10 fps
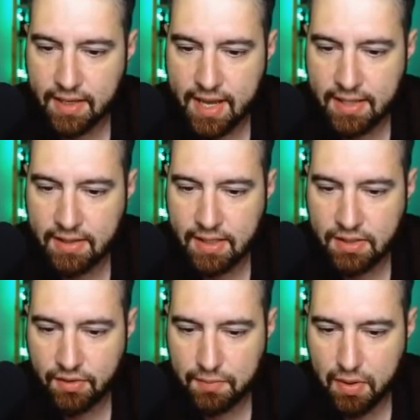again, these
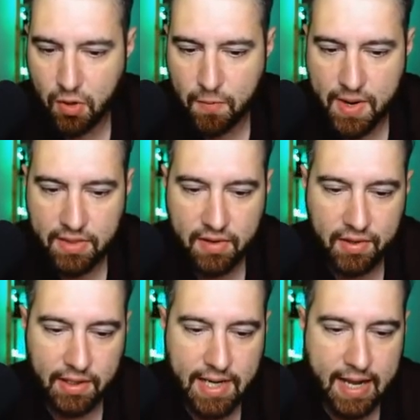are the Pokemon that
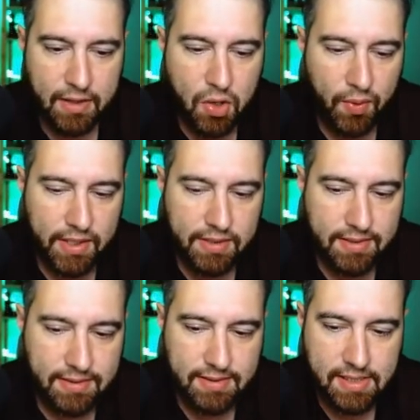we're not going
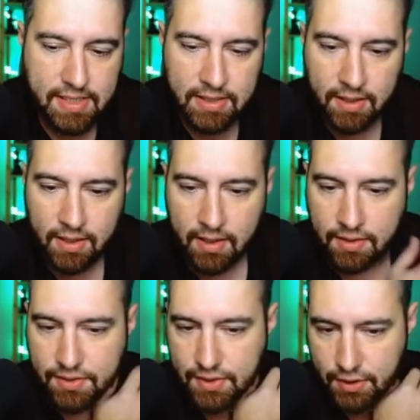to see.
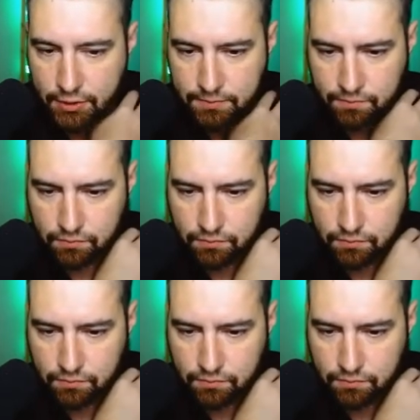So...